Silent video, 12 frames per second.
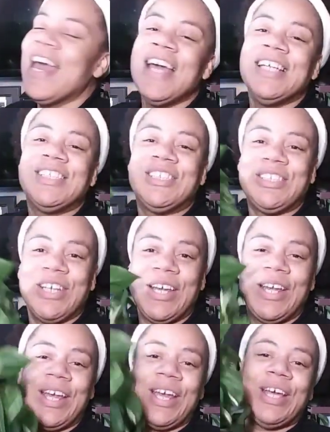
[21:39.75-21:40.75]

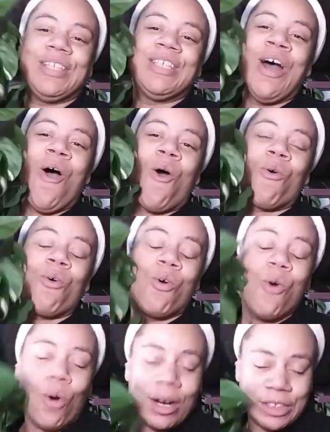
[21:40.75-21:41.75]
She is
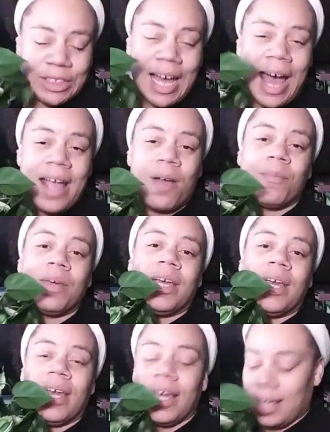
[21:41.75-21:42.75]
gorgeous. I
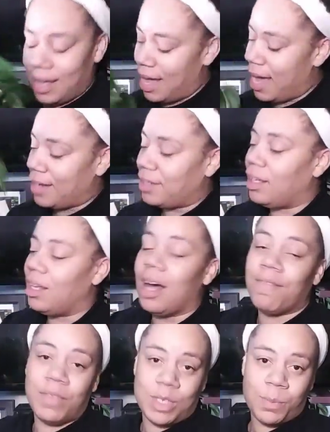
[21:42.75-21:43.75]

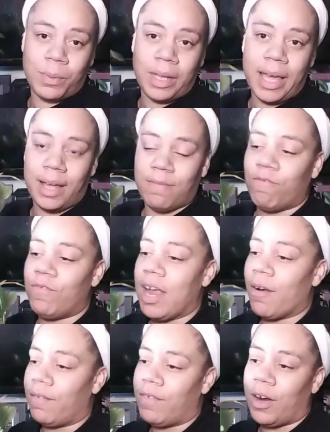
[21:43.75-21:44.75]
love this plant
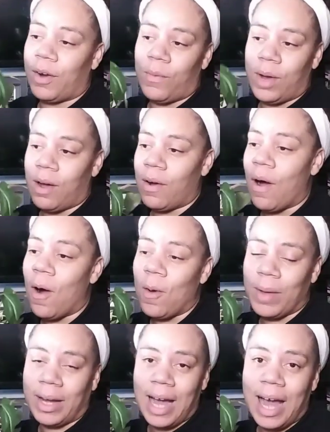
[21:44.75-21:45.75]
very, very well. Oh
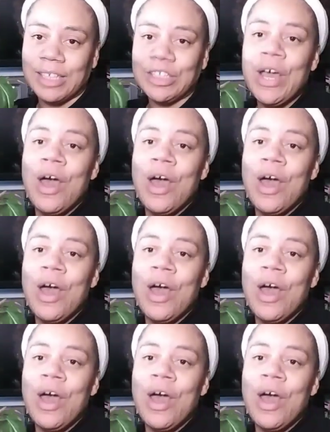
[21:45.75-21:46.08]
my gosh.